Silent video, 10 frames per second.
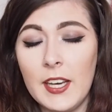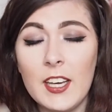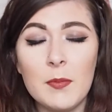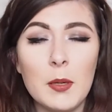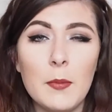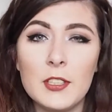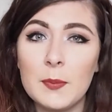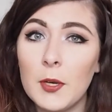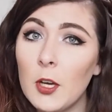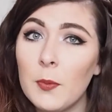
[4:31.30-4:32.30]
can be
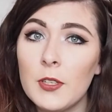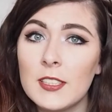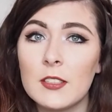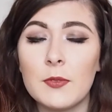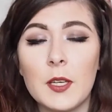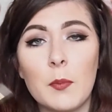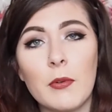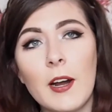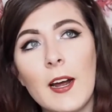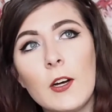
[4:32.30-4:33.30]
multi-purpose. It's for your
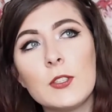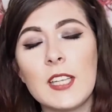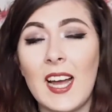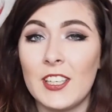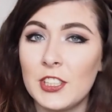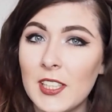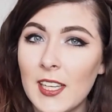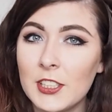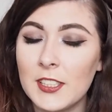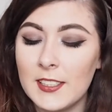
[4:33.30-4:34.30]
brows and your
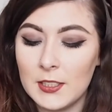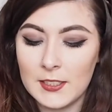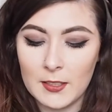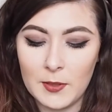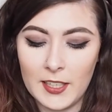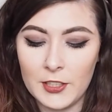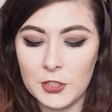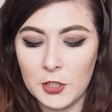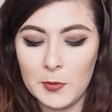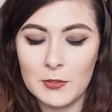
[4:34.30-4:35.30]
lashes. Well, I
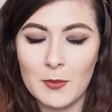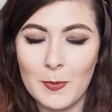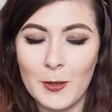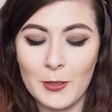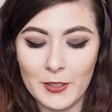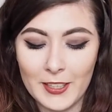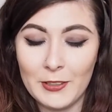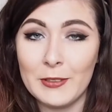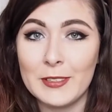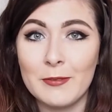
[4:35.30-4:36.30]
assume it's for both. I
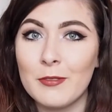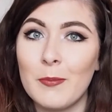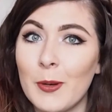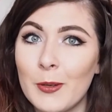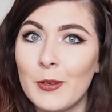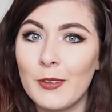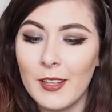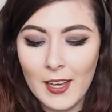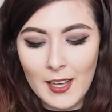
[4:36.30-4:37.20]
use them for both.